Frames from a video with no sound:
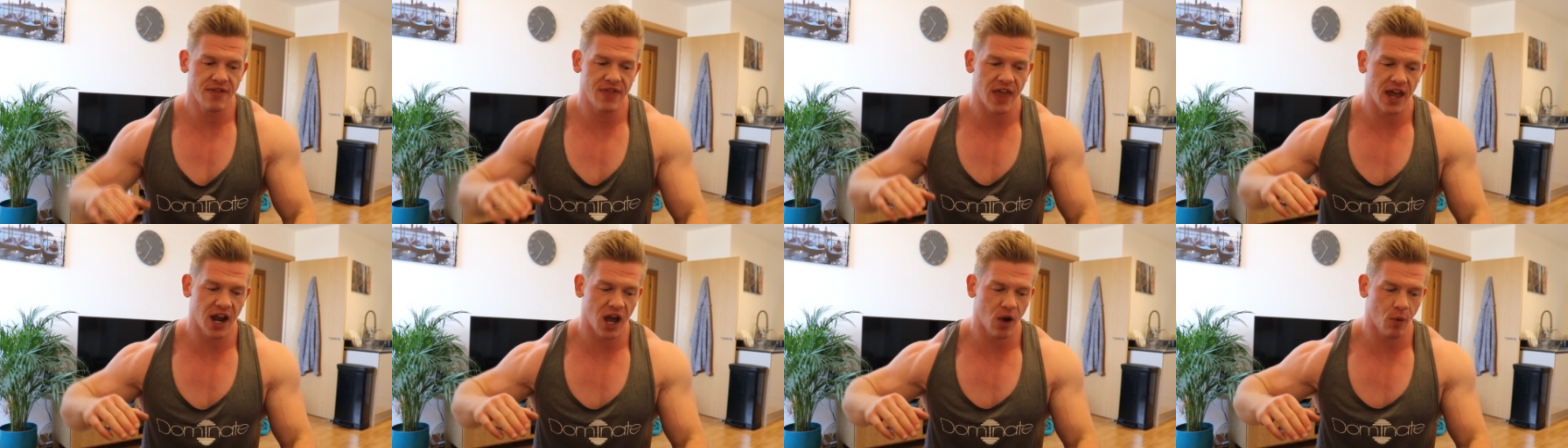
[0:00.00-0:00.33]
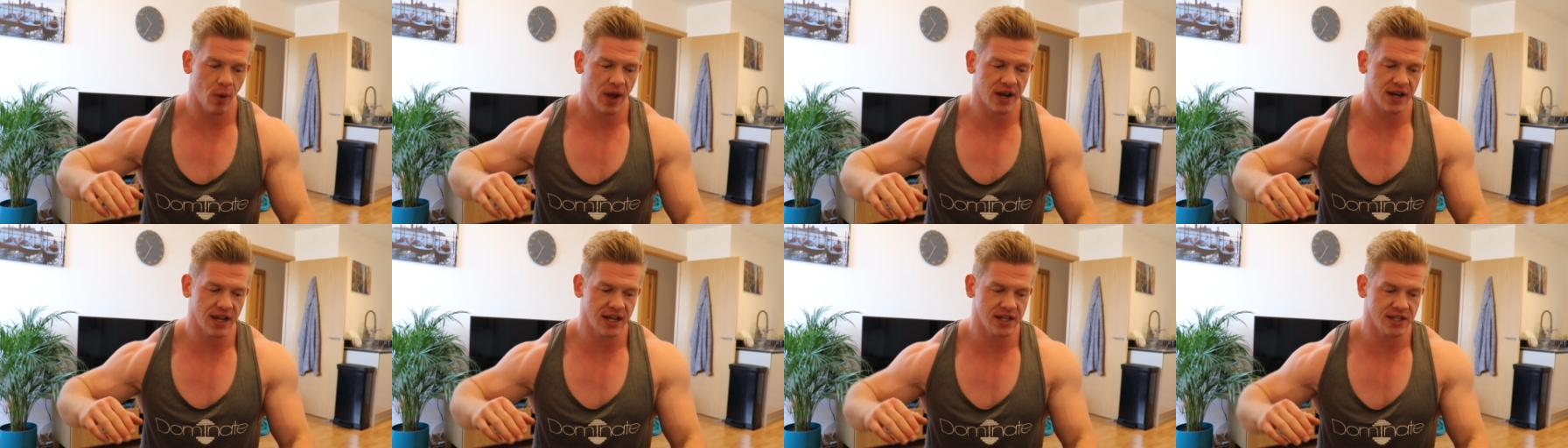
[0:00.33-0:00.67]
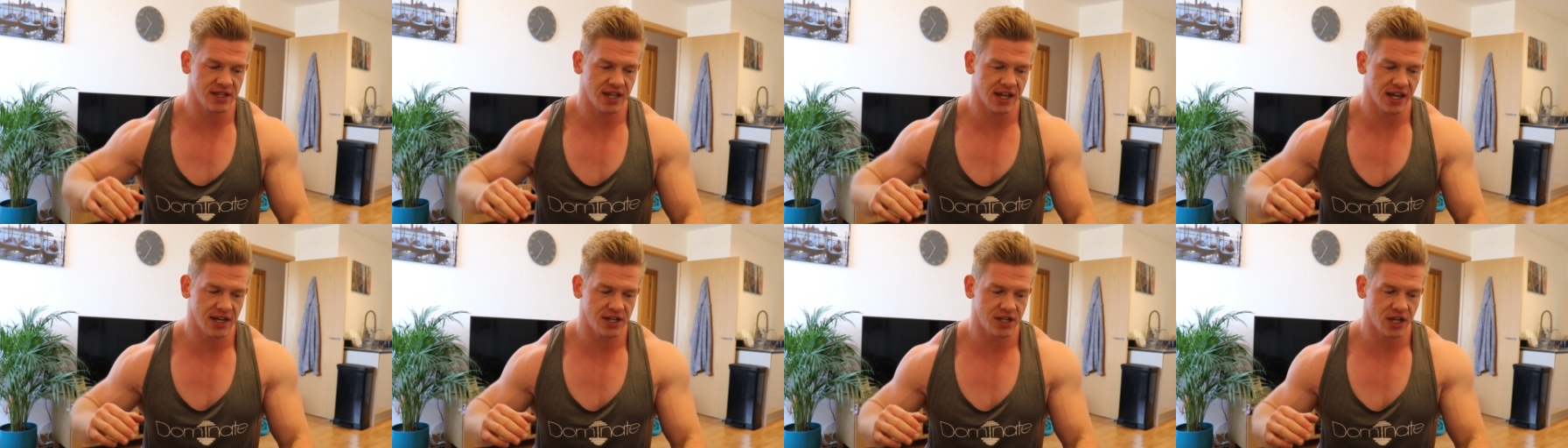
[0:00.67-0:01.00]
Then I went
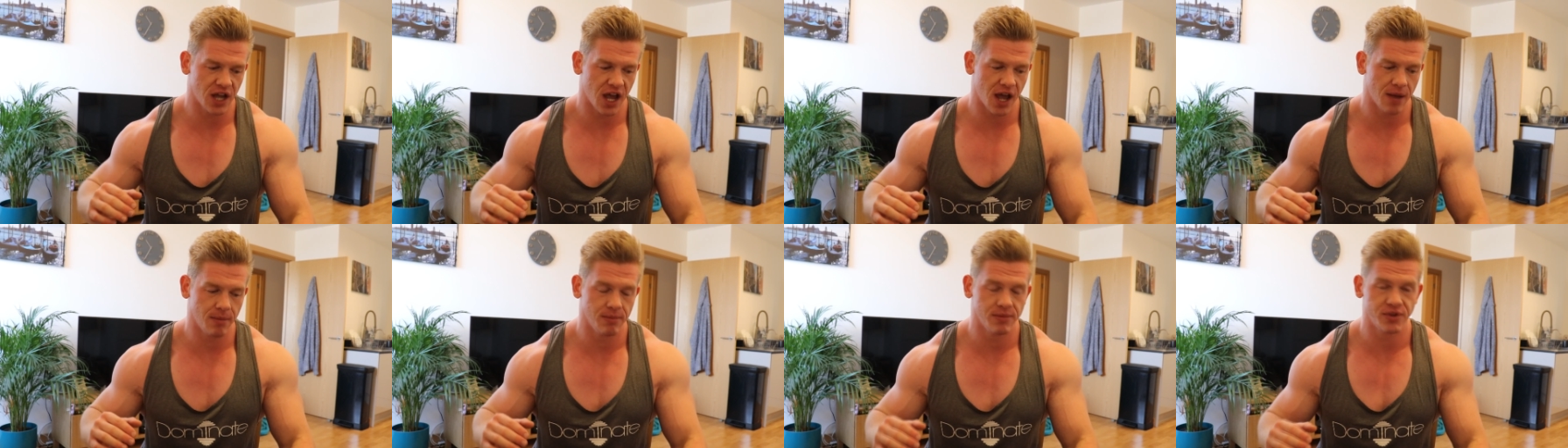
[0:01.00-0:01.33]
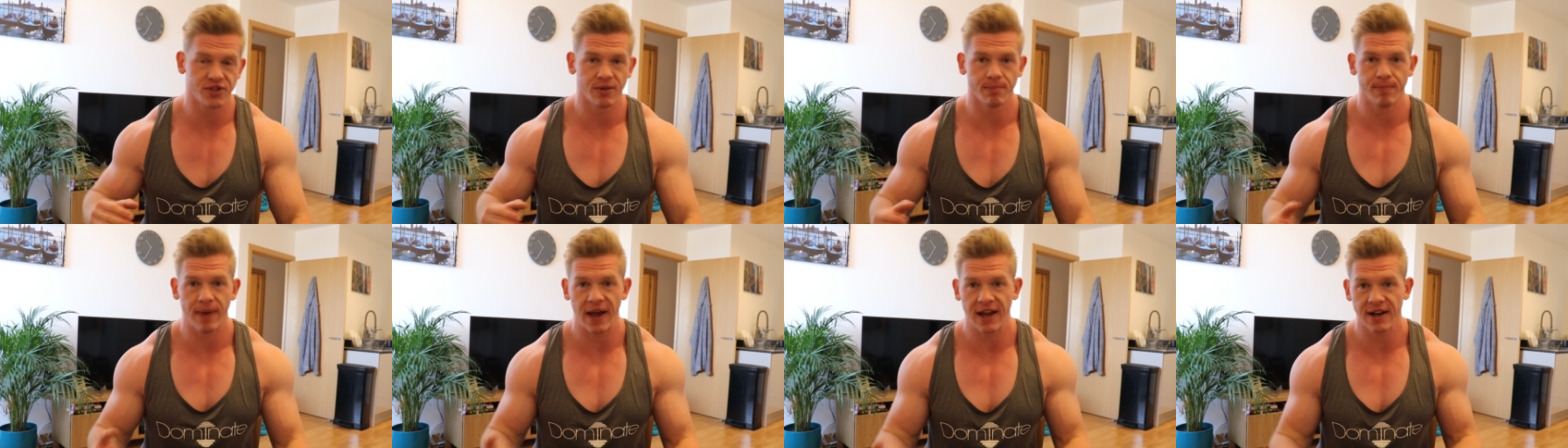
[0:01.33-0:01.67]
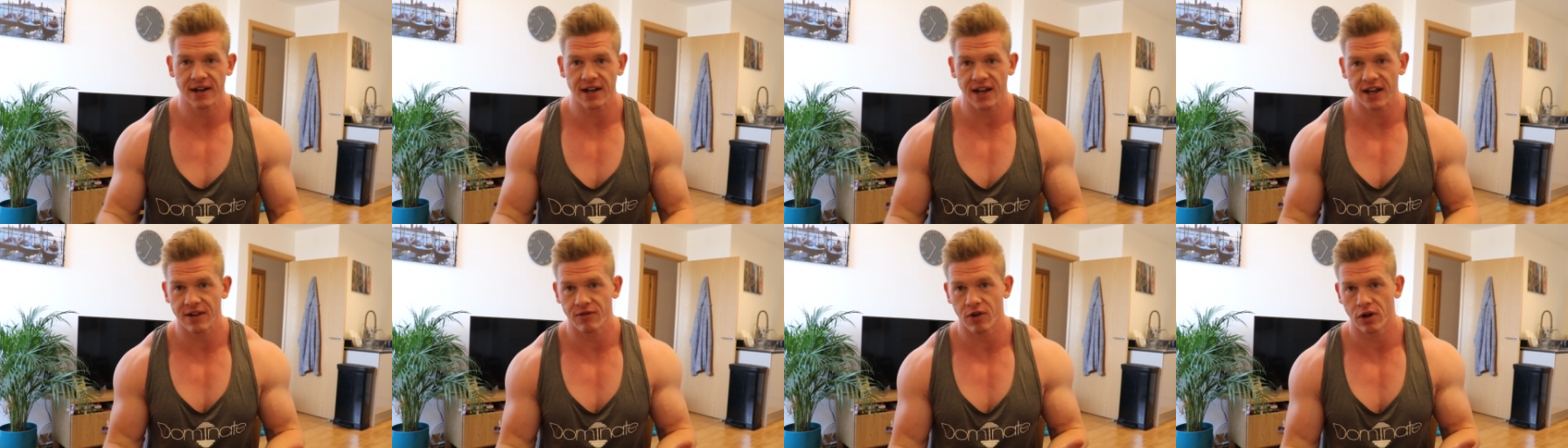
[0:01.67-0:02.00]
and did some
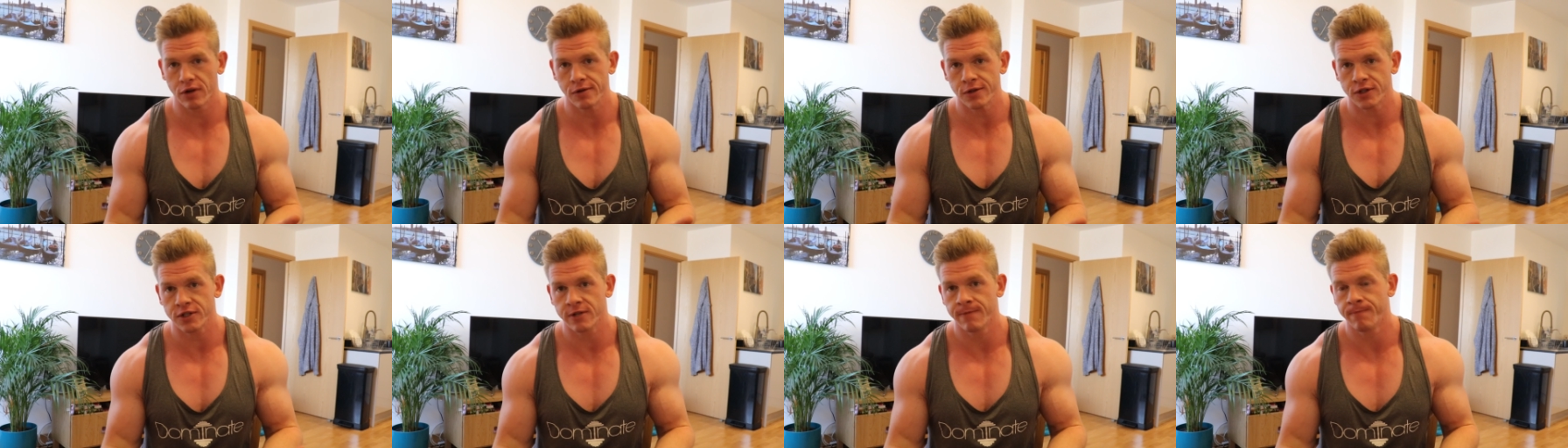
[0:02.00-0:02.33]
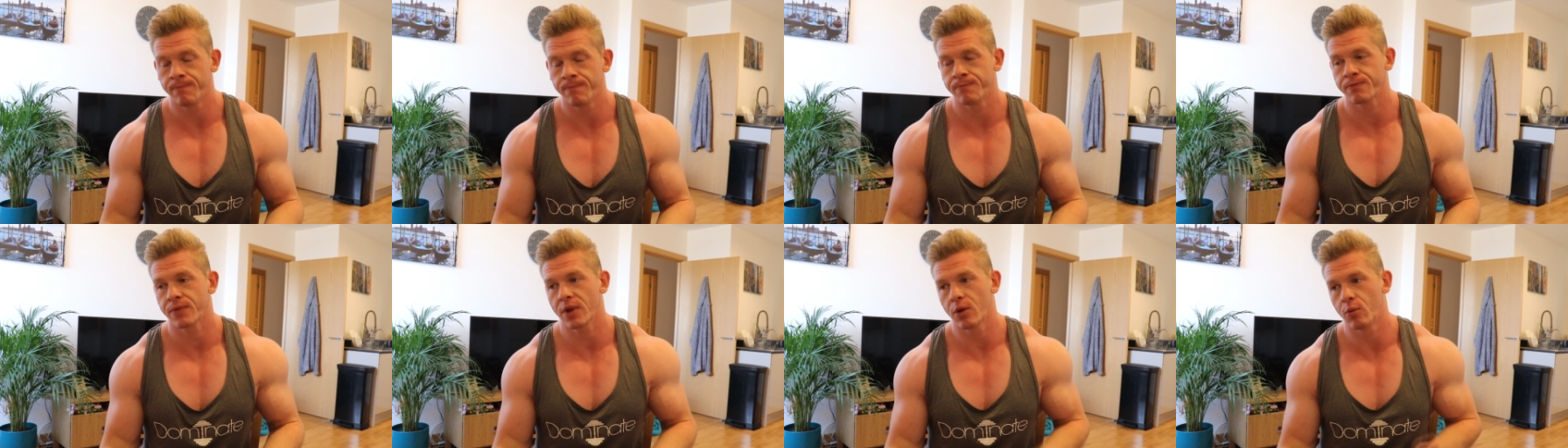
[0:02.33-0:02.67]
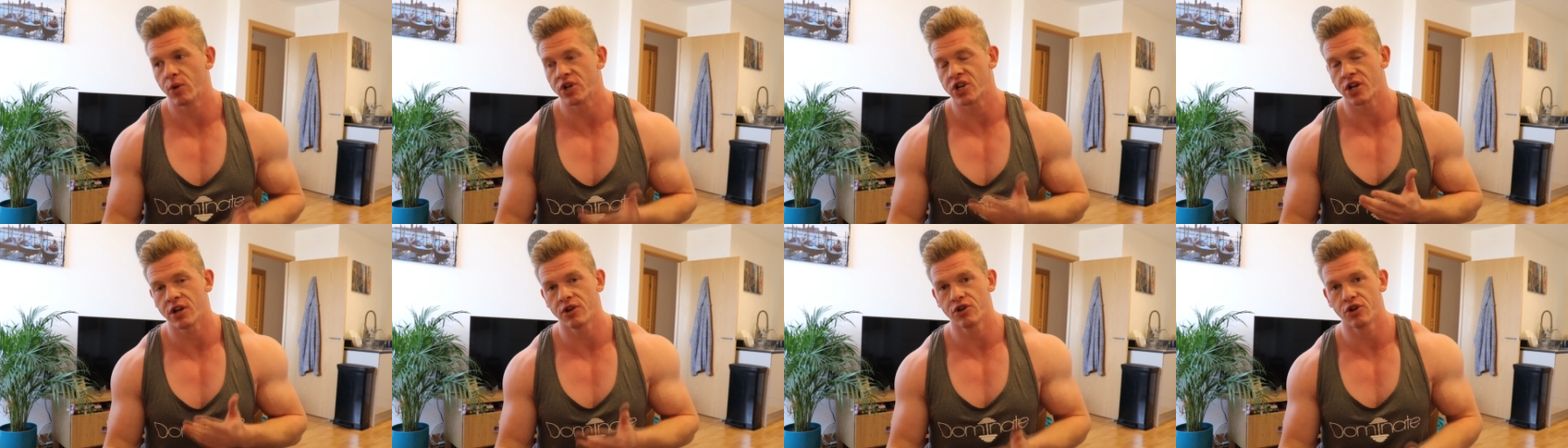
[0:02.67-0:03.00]
pendlay rows,
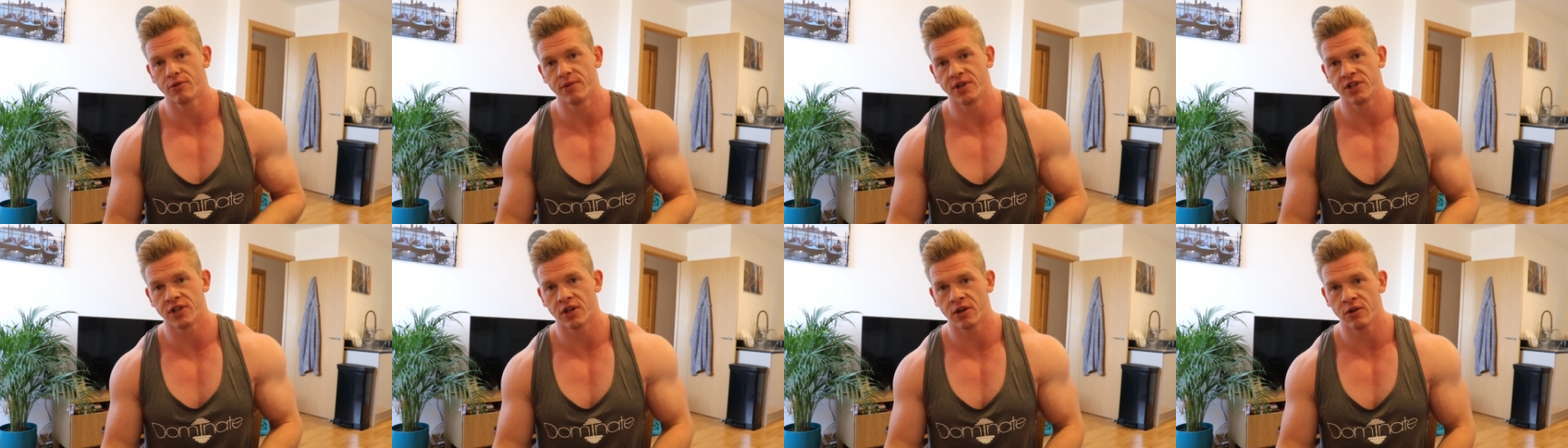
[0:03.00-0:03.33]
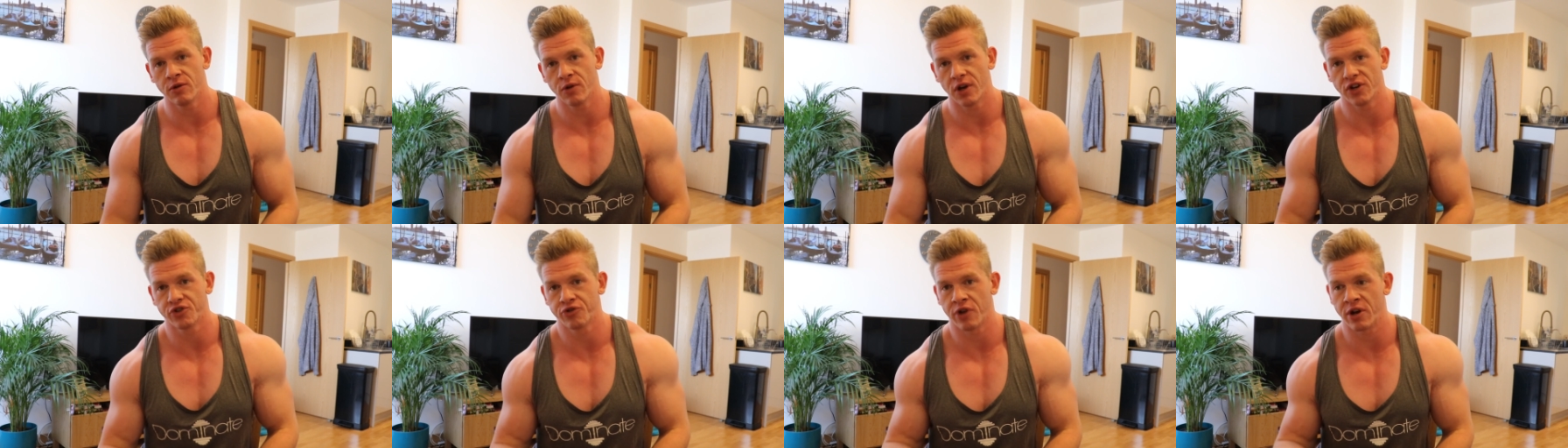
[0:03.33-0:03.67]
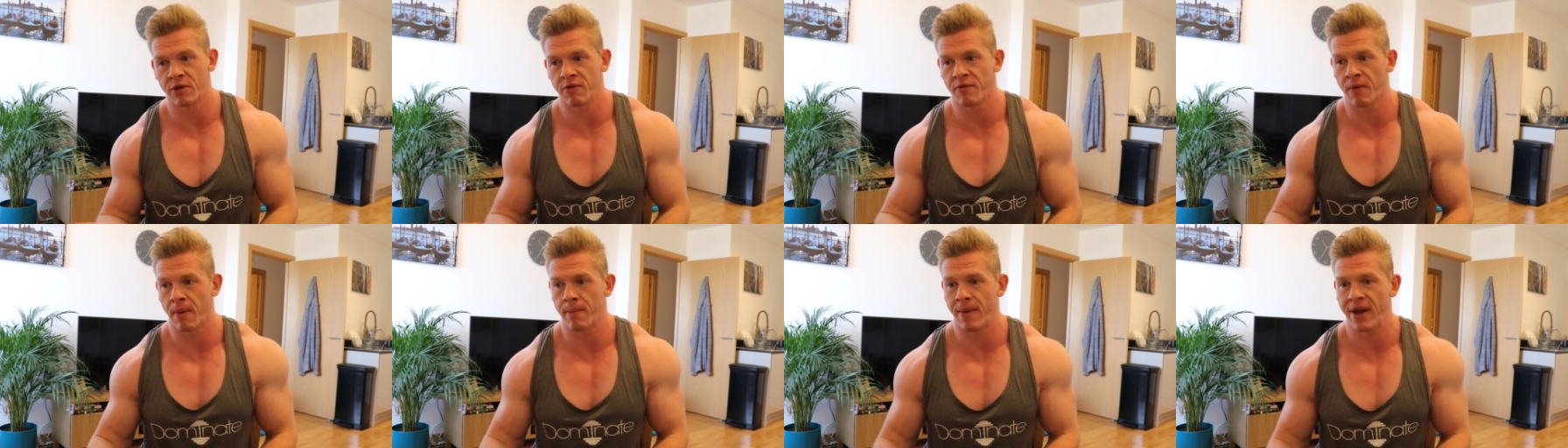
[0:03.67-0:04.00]
which I don't normally do. I was
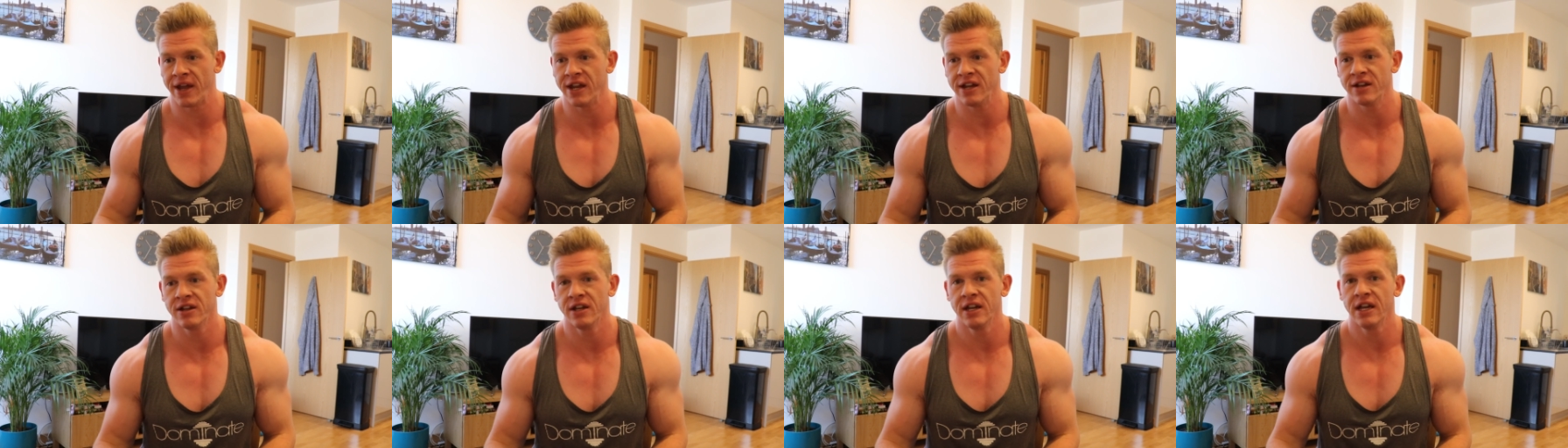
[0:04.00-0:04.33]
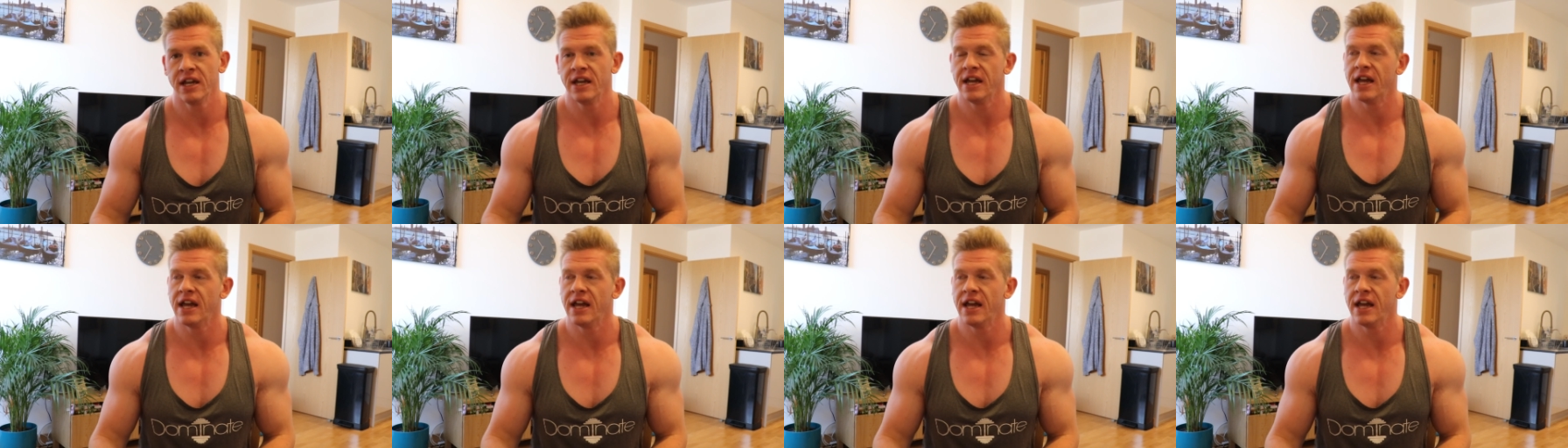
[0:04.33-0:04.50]
training with my mate,